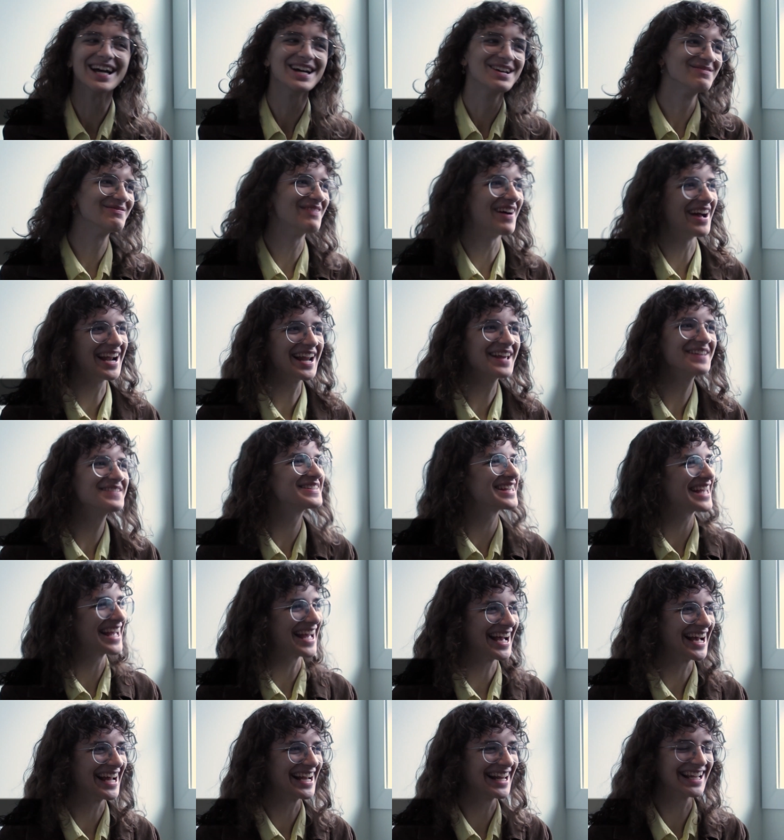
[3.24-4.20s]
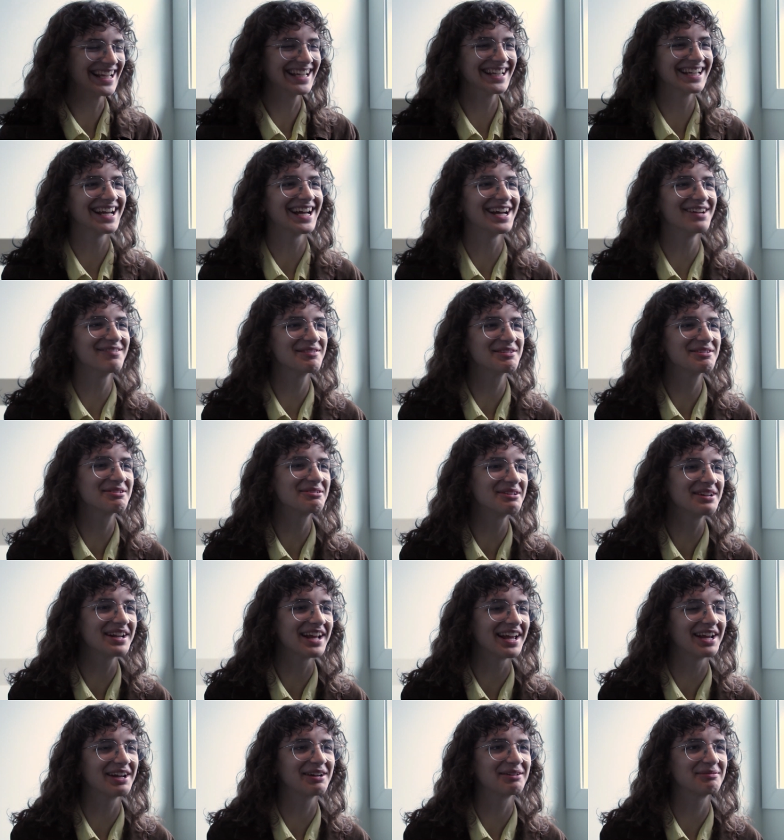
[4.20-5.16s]
My name's Annie. I've been going
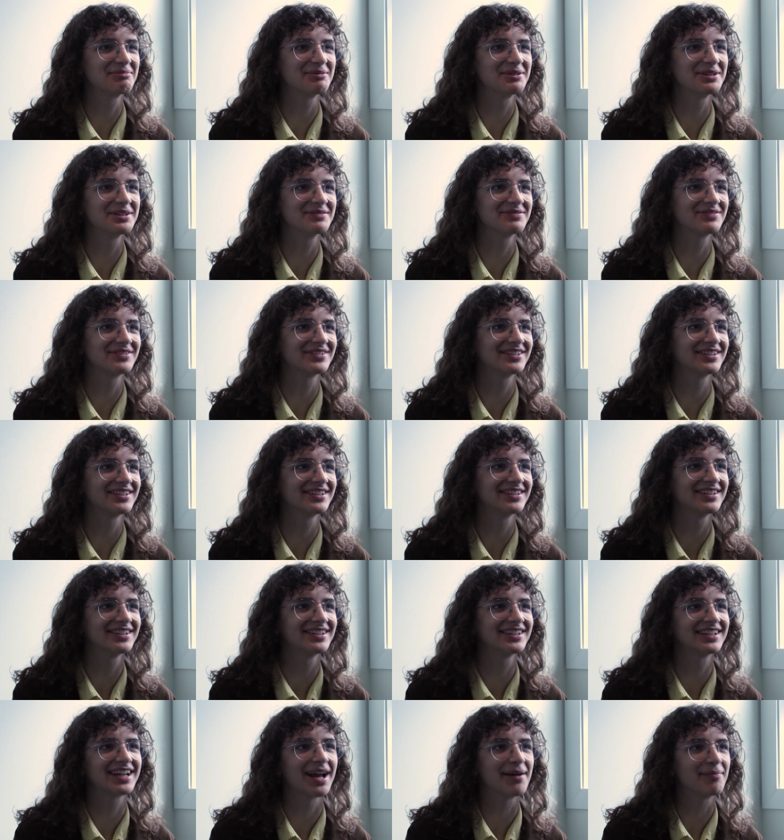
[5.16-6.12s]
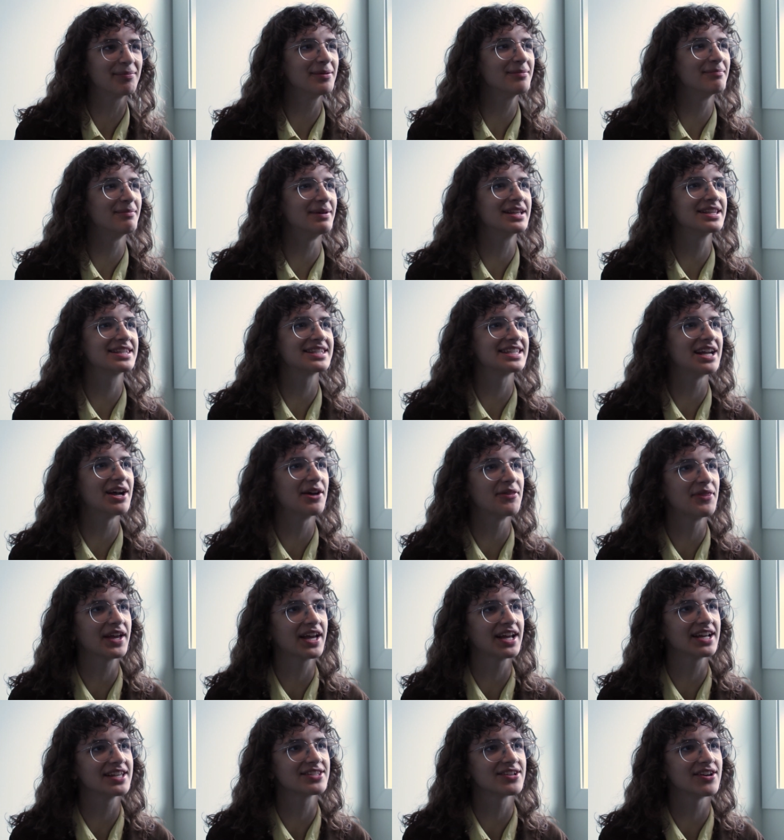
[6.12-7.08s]
to Anchor Point for a couple months now. I
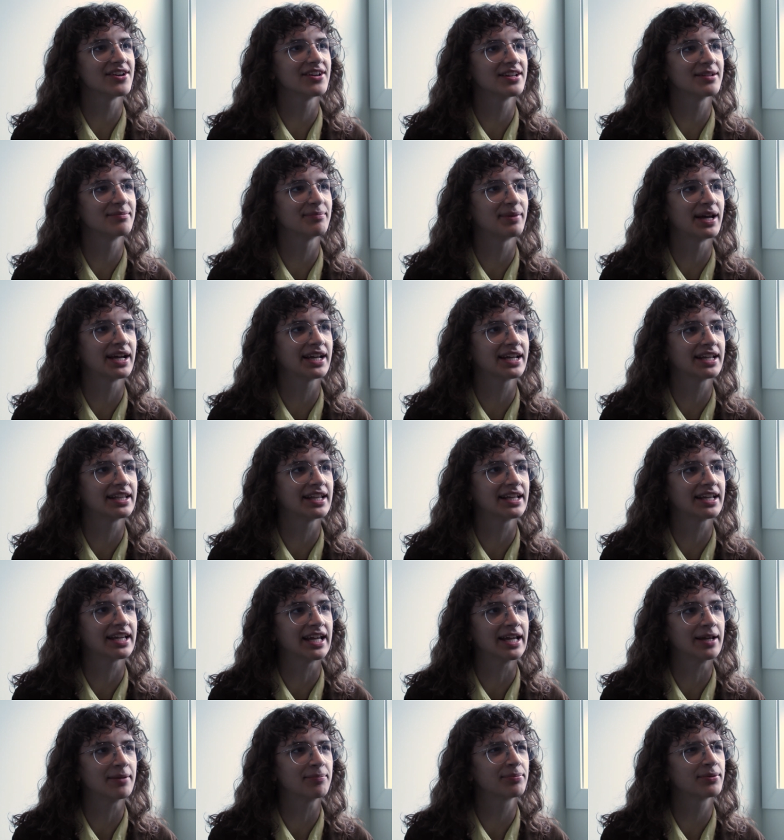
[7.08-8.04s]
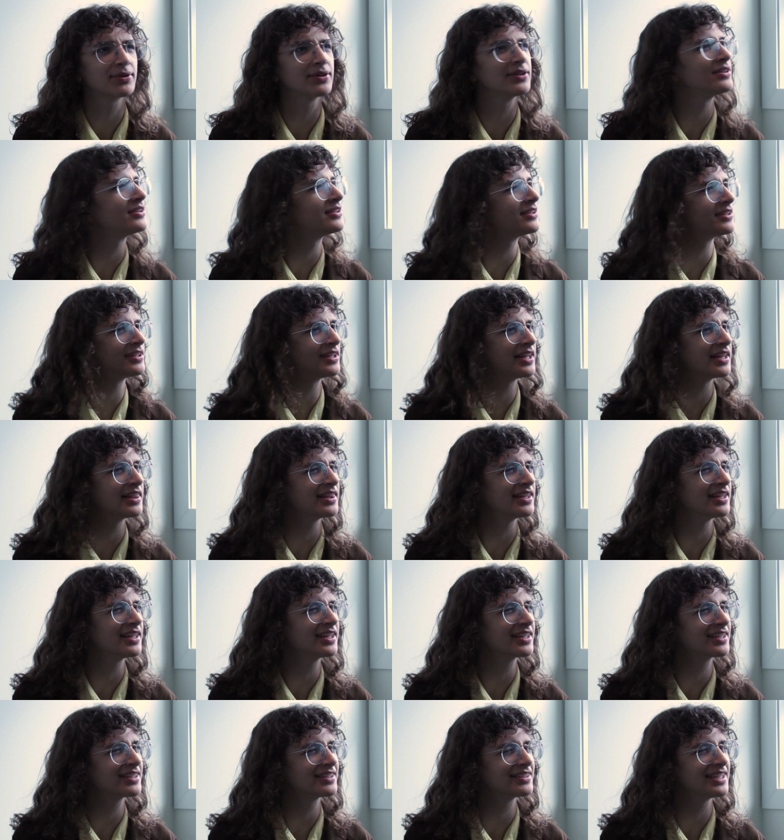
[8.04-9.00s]
think I started back in like April, I
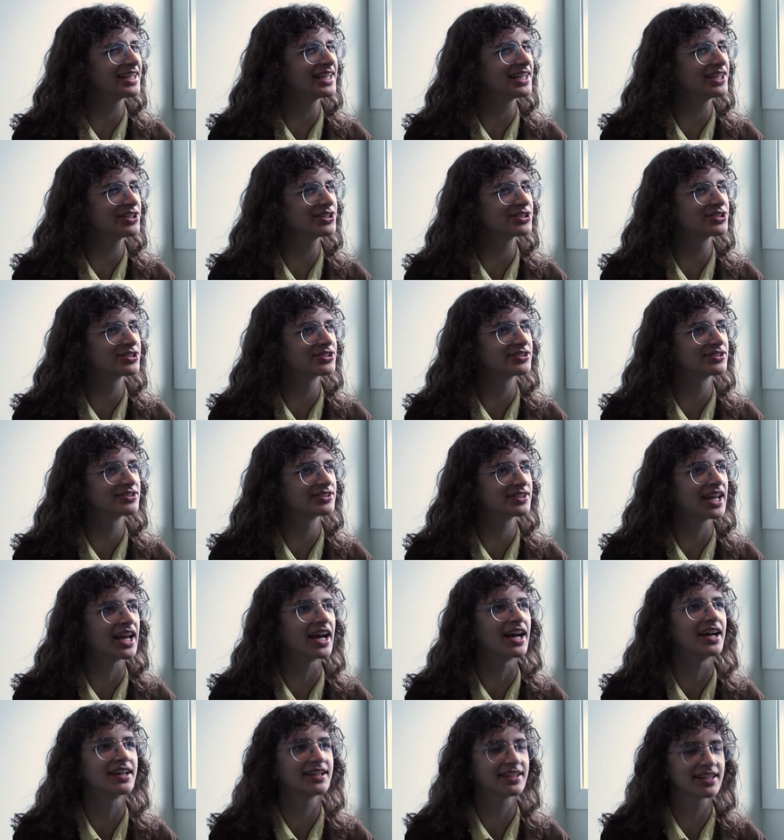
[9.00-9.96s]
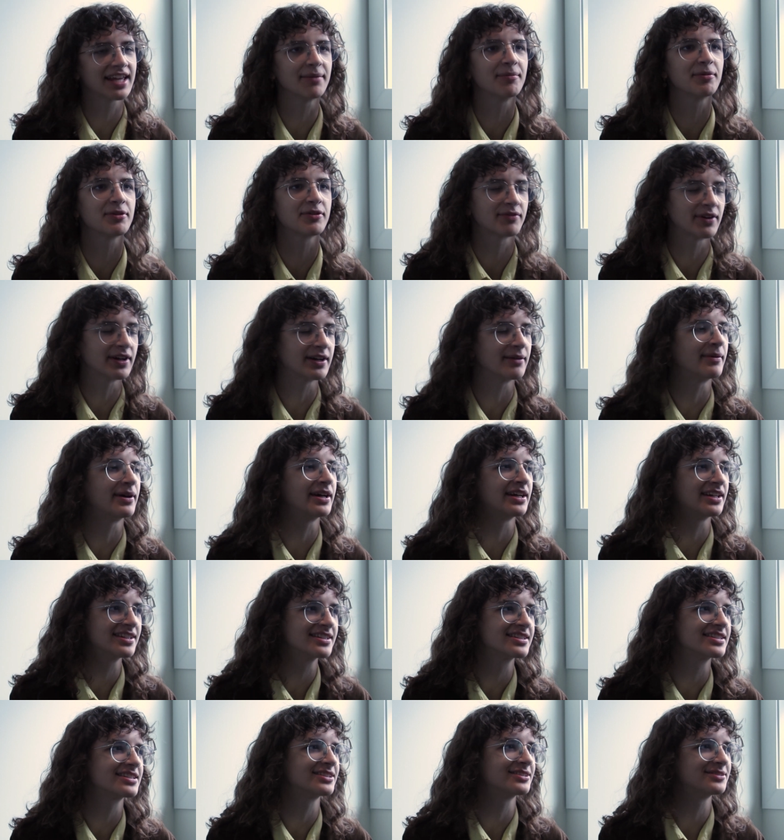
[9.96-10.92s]
think ish. Mm-hmm. yeah, came with a friend of
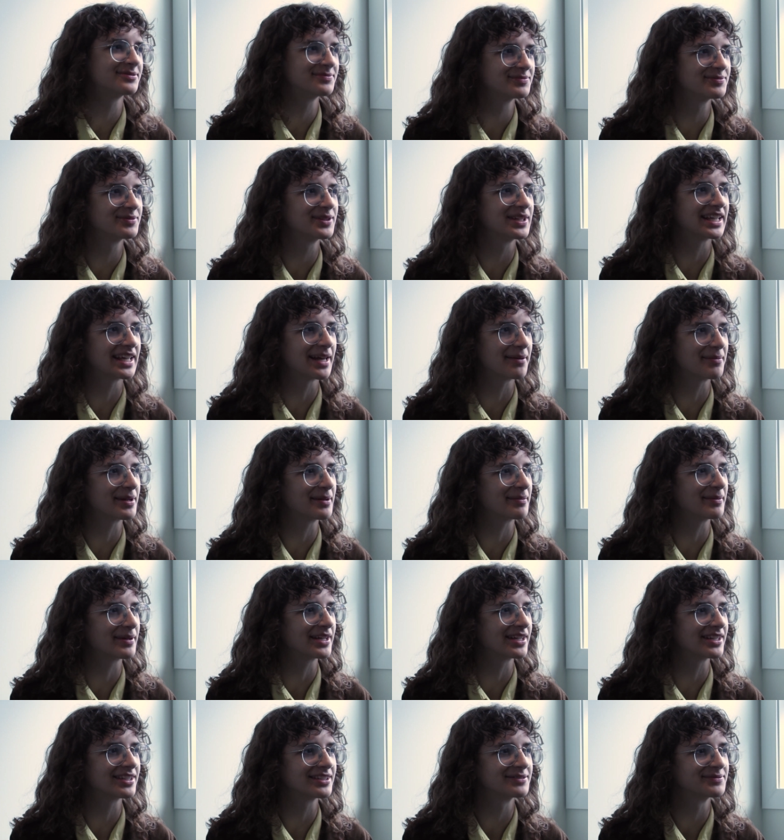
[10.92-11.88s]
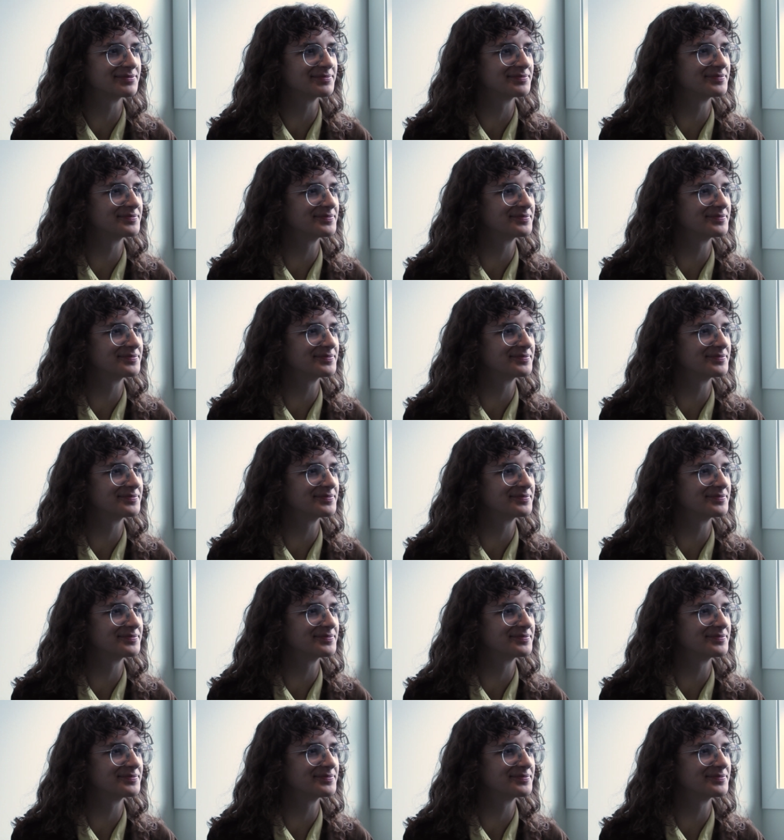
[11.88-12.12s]
mine. So that's, that's awesome. Yeah.